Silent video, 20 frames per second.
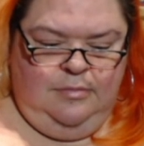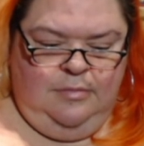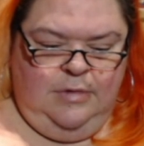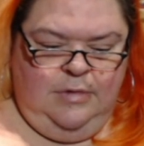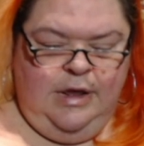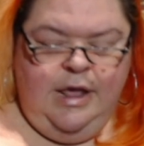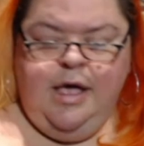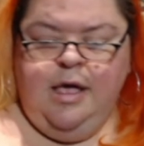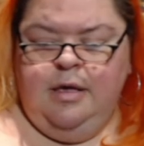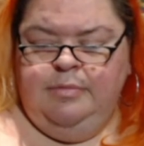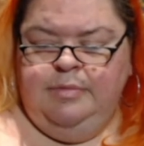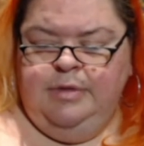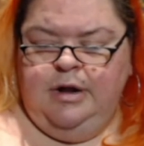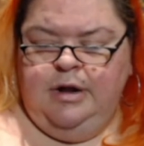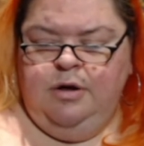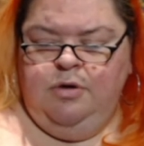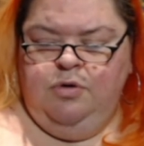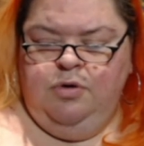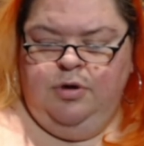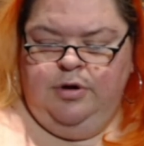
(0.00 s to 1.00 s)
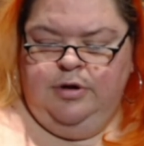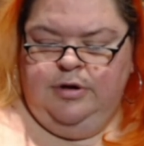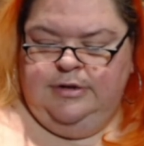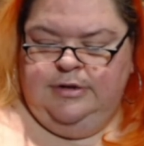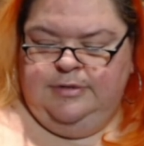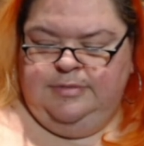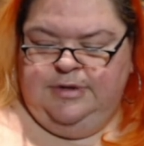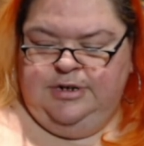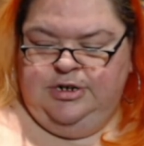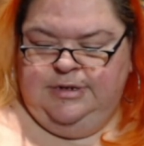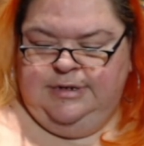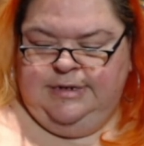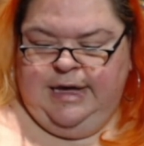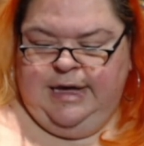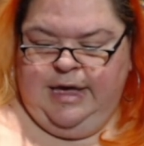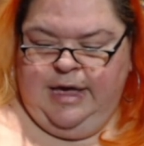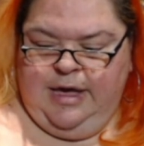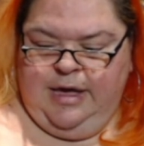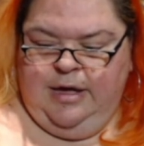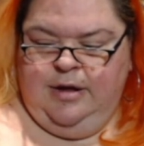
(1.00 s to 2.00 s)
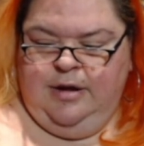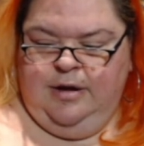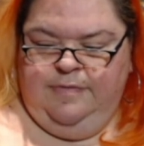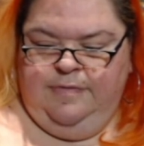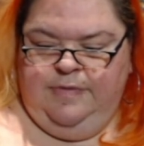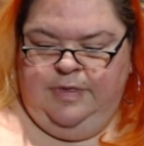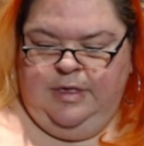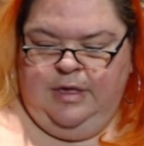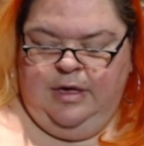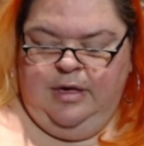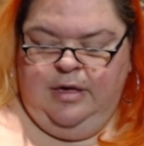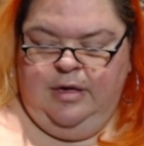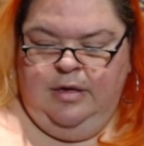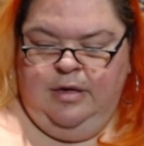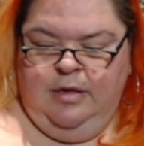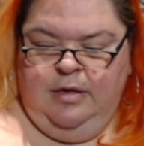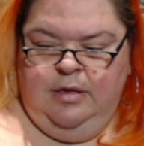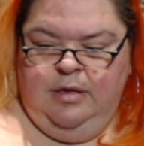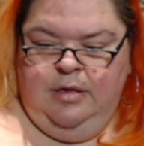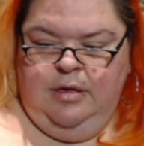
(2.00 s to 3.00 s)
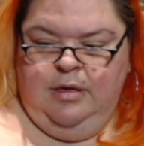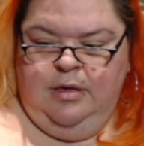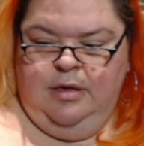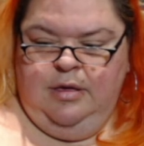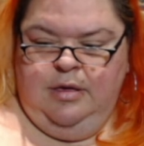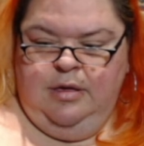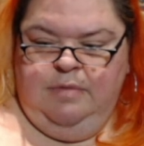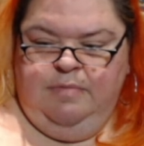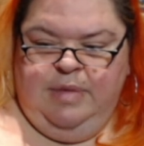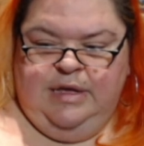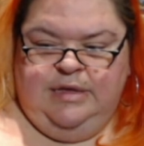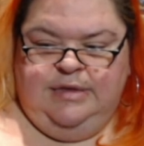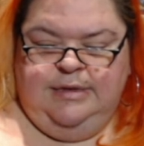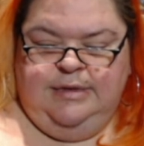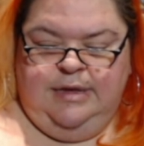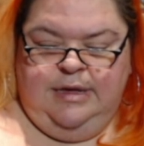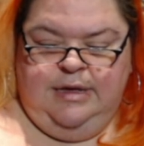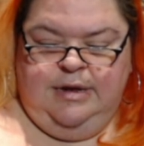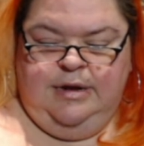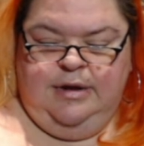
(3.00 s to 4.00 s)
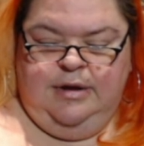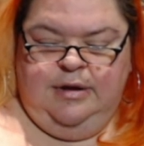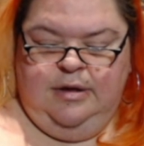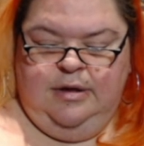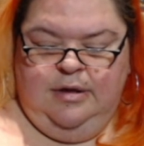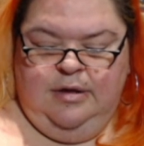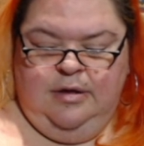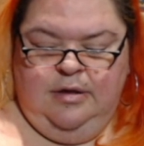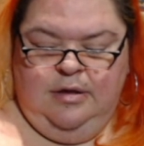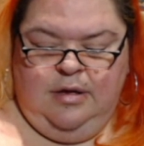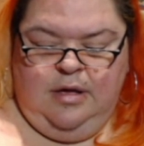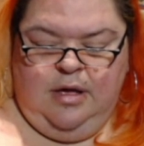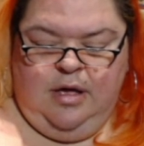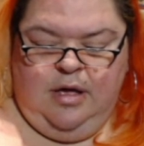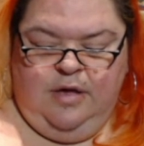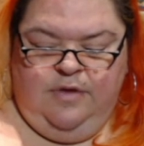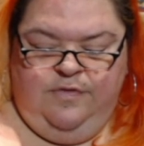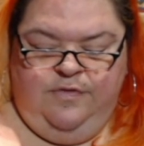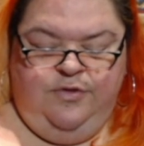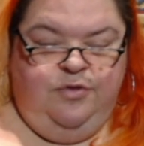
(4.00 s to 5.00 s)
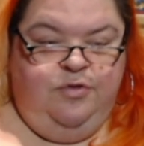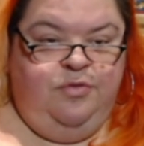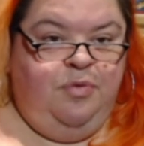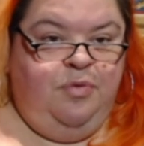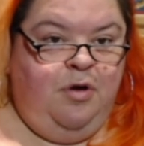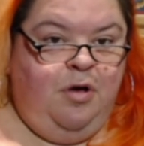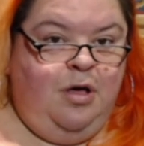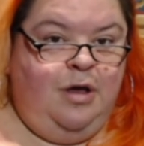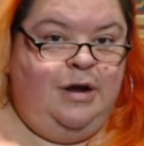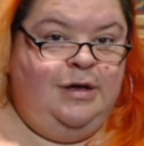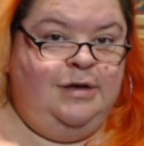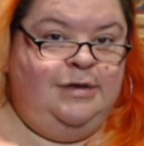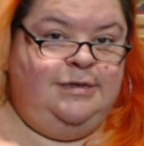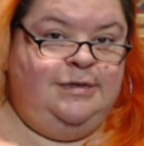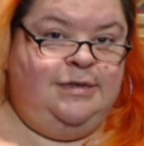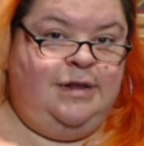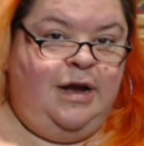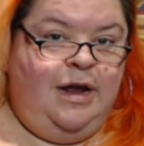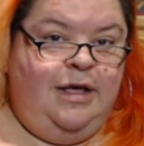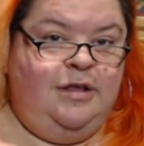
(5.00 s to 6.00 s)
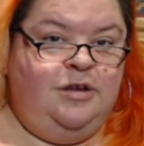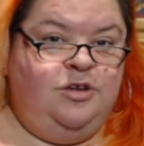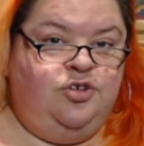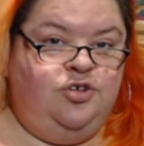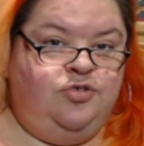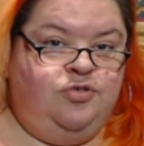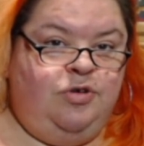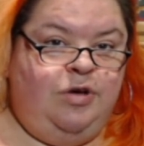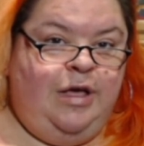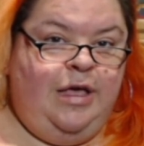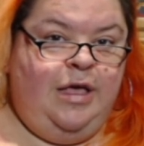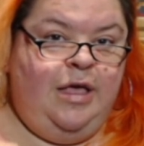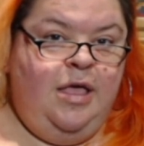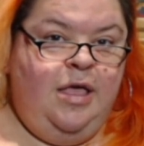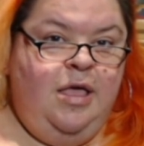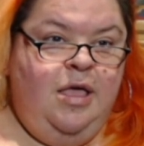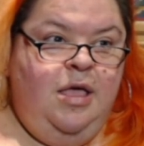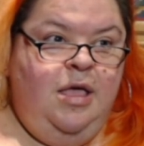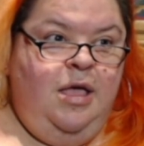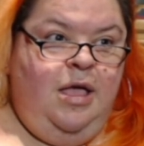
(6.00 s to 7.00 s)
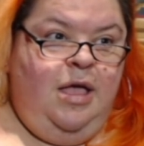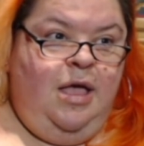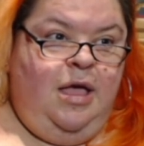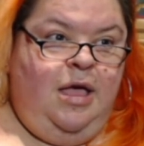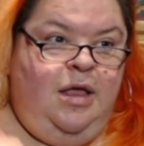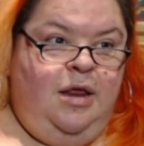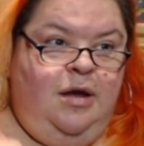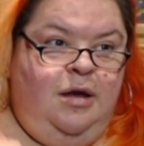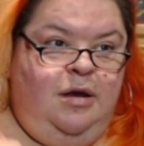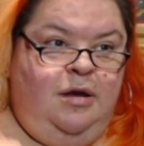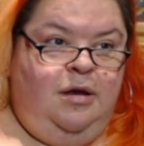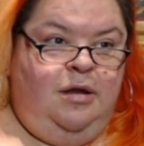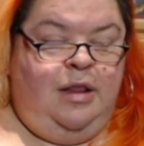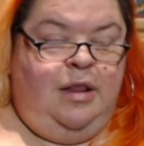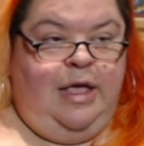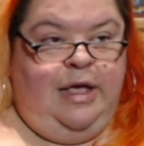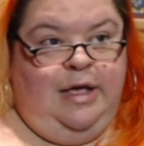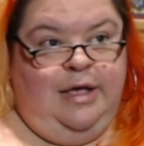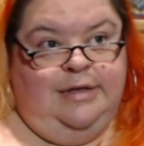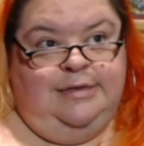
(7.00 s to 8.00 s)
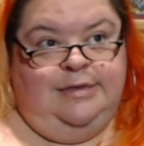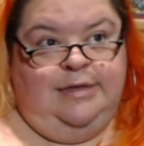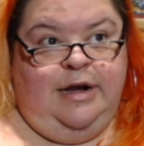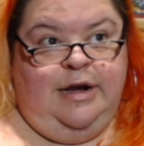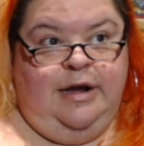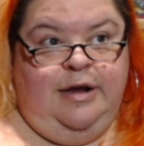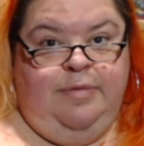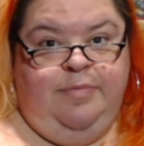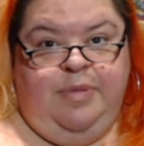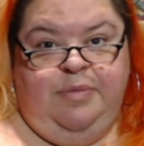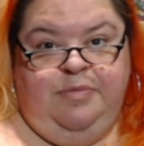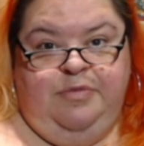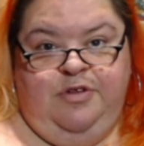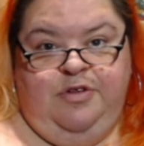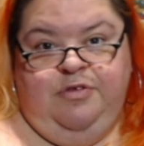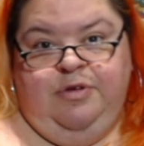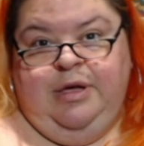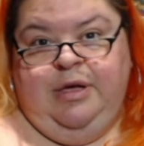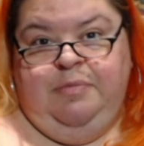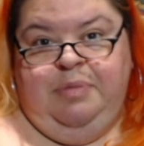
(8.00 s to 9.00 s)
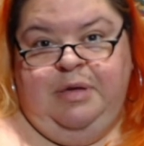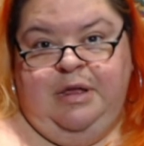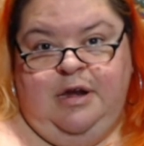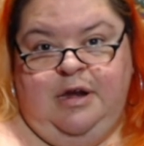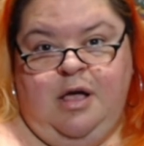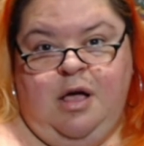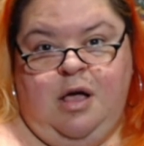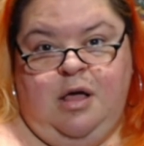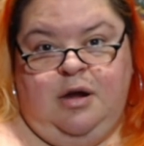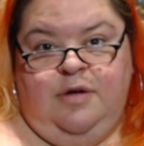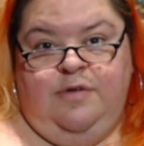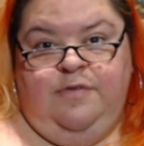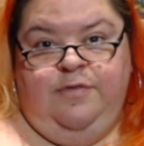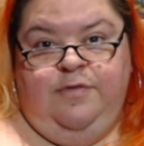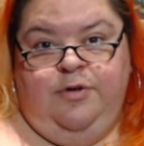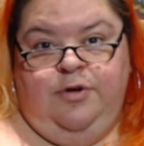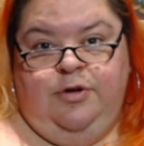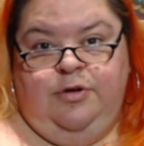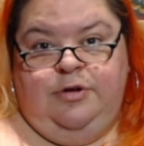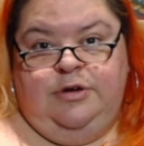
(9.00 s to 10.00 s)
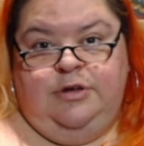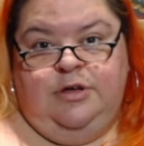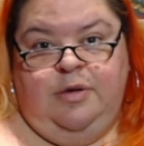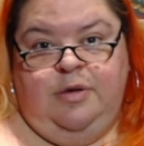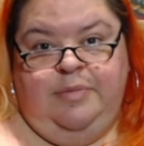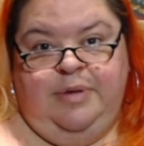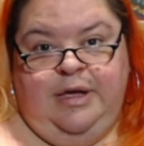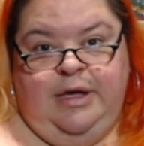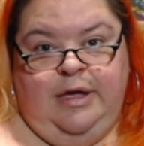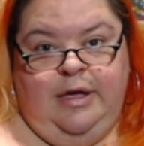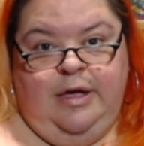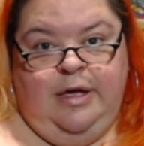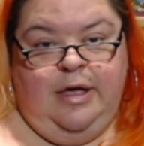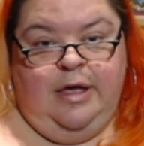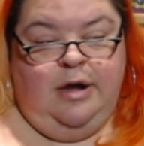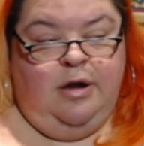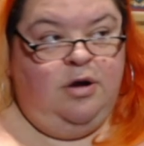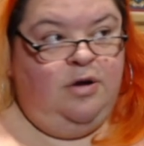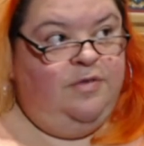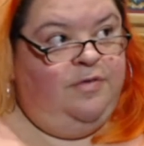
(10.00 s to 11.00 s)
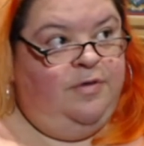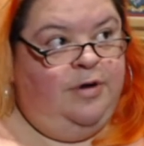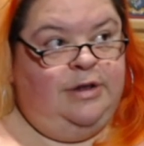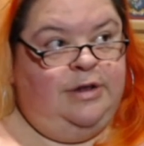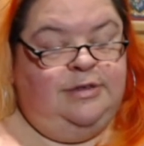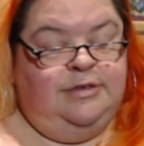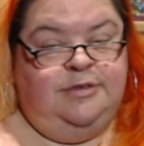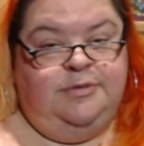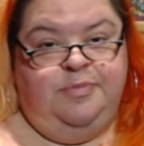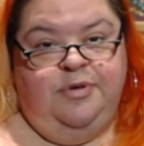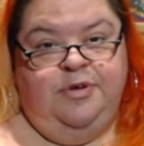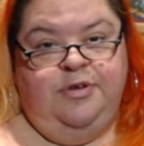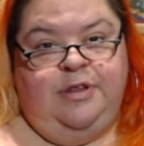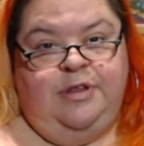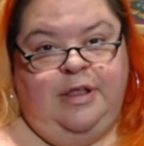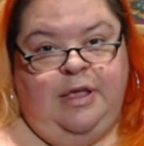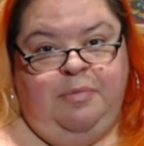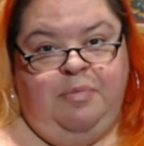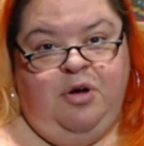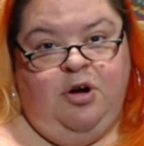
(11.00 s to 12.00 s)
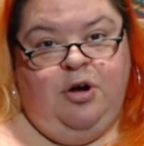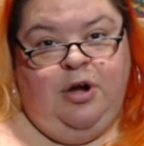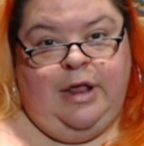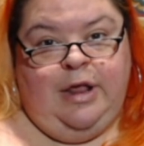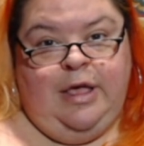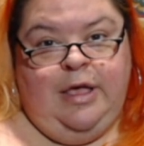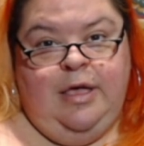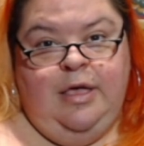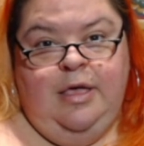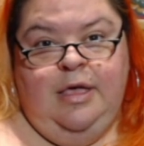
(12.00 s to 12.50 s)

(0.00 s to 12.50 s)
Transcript: yeah, I'm gonna order as much as I can of the Mexican food products that I enjoy. And like I said, I'm doing a piñata for Tommy and our friend's birthday party.